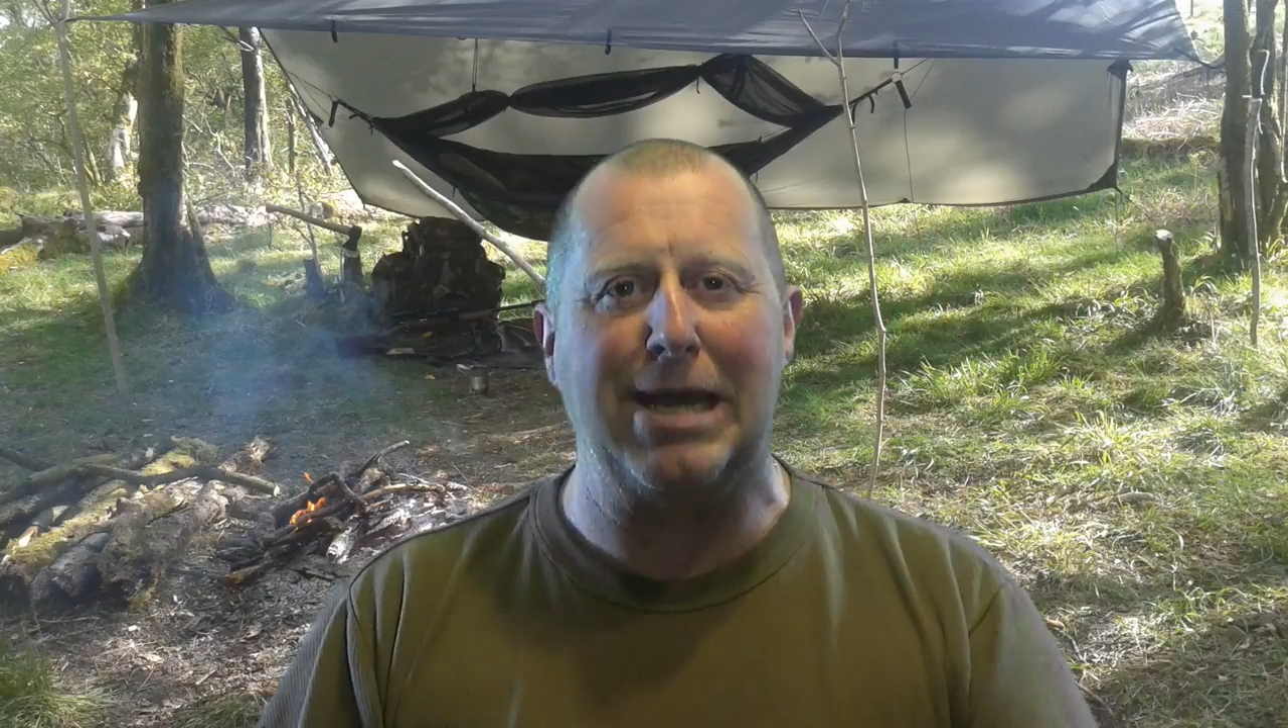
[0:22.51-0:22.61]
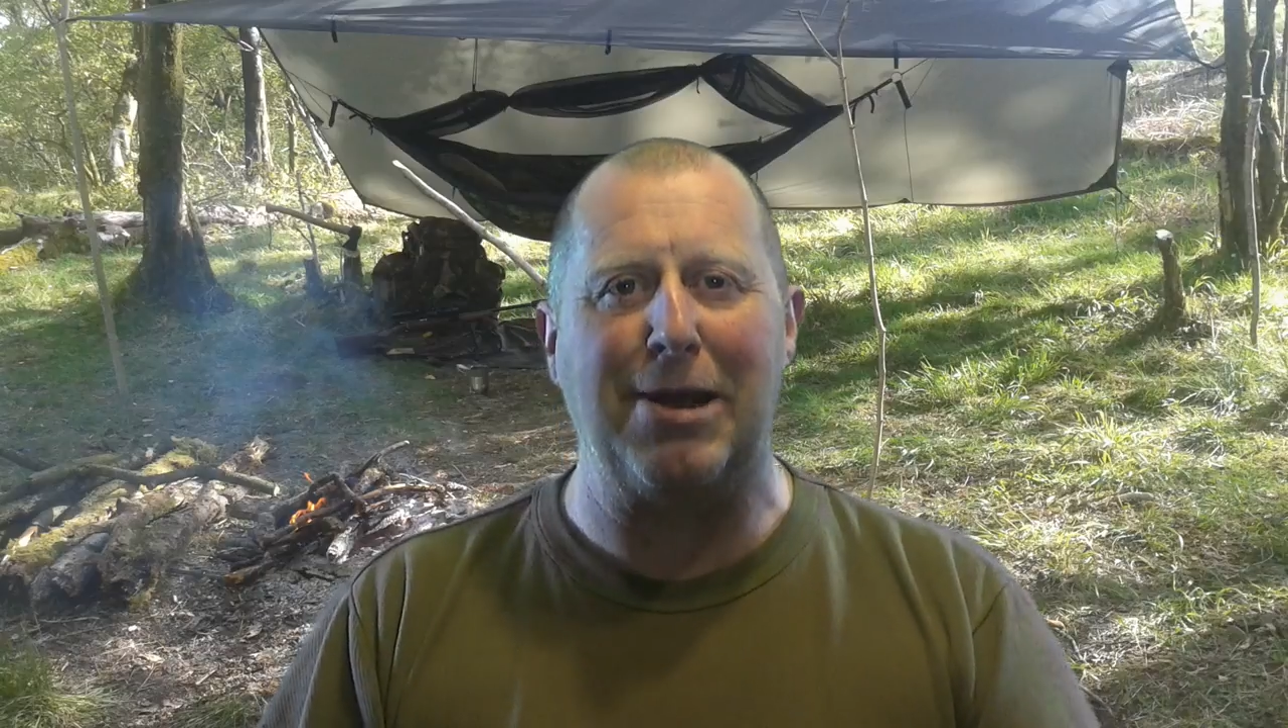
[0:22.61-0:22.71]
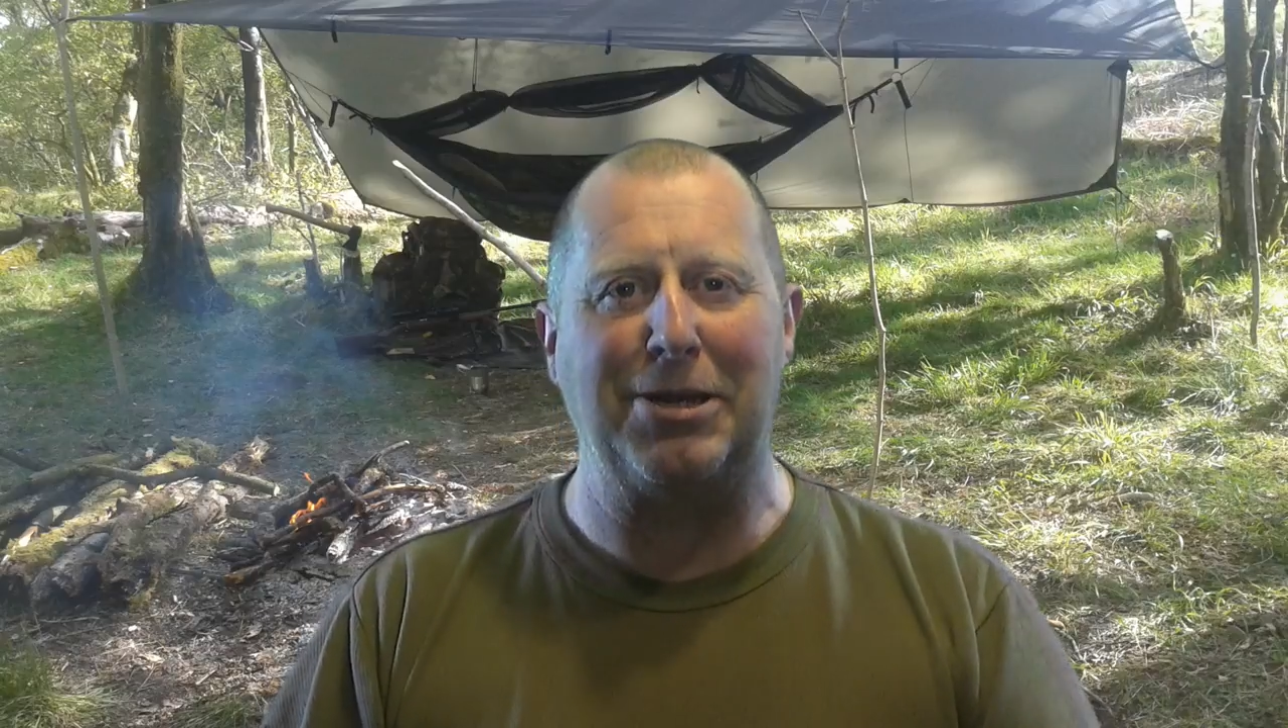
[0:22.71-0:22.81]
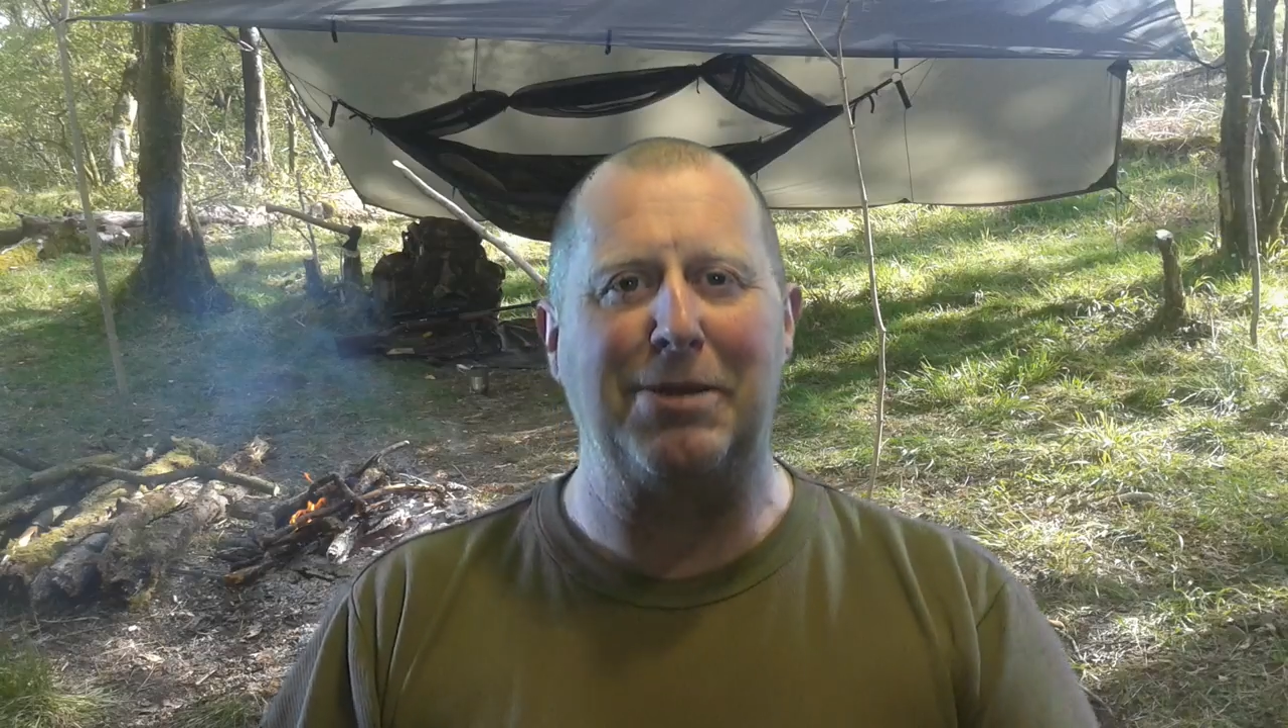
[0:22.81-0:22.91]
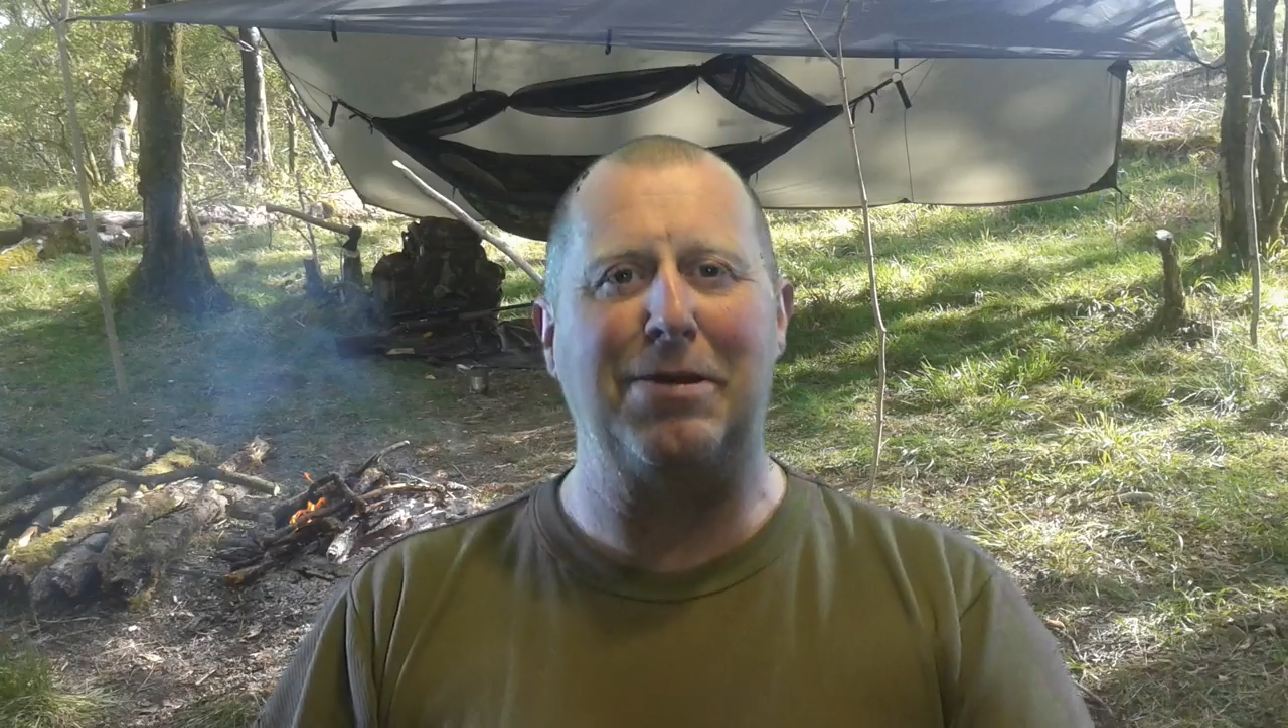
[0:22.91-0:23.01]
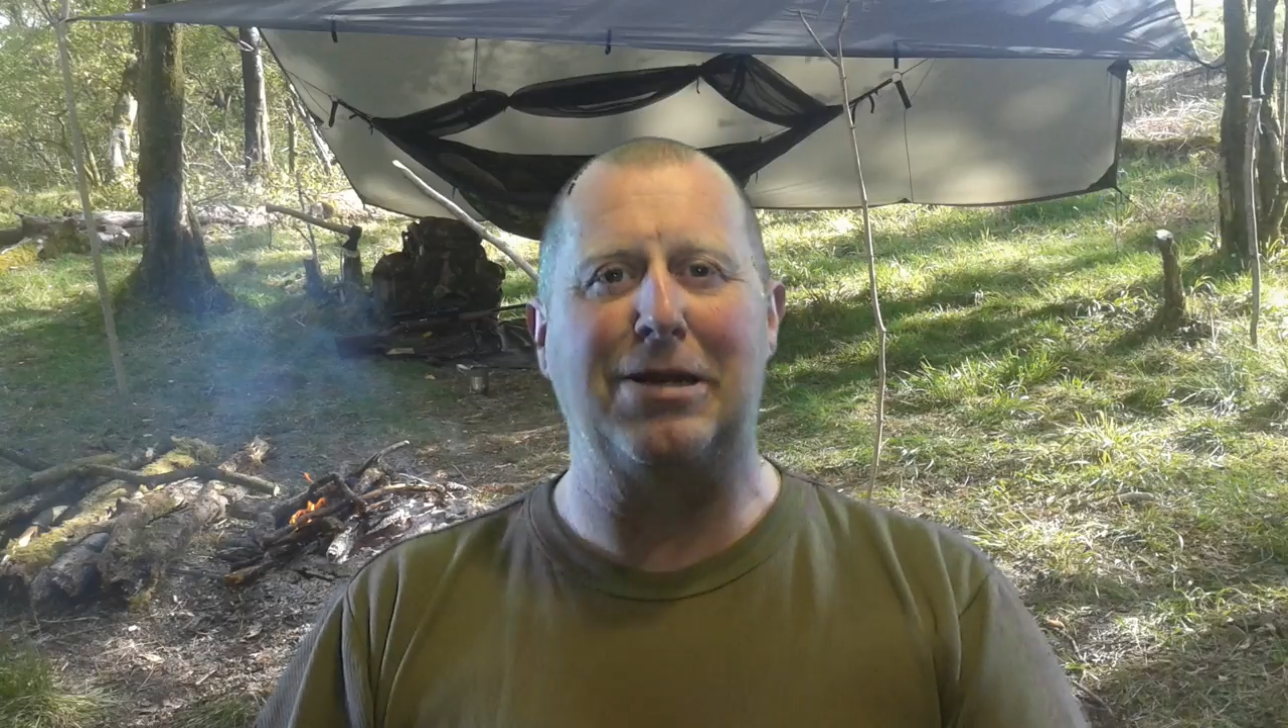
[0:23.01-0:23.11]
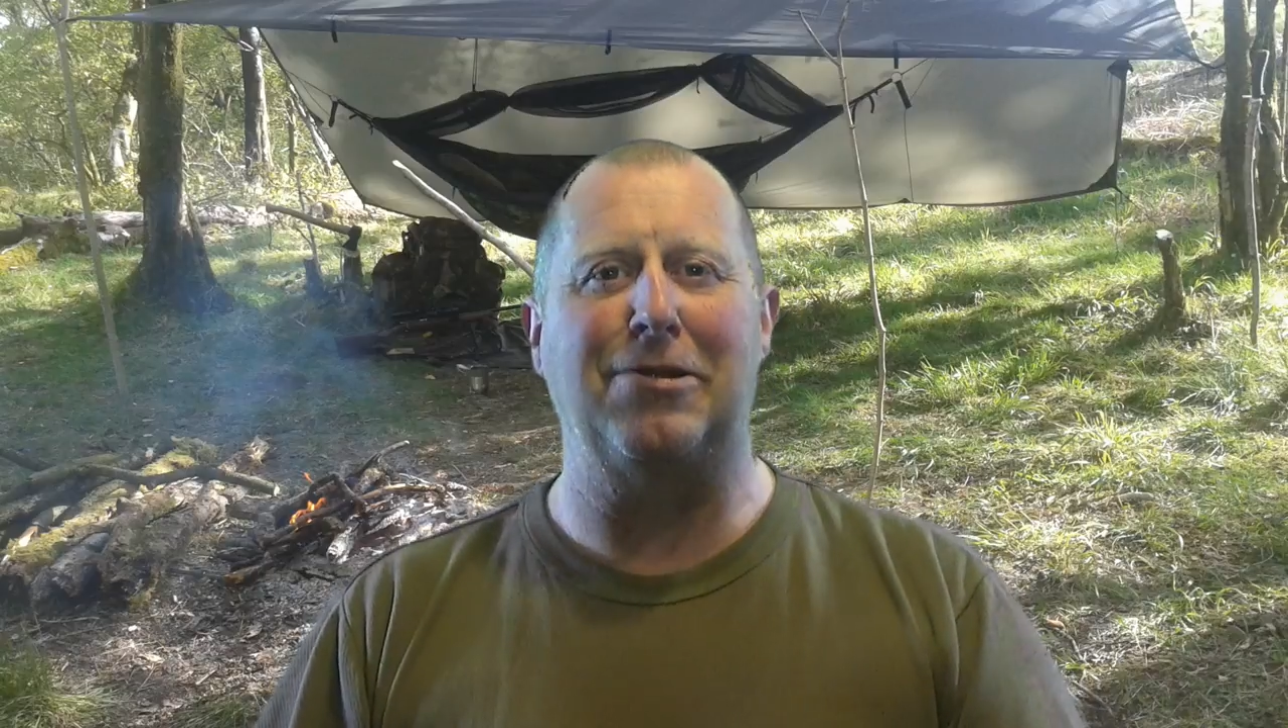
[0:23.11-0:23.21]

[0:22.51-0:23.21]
down in the middle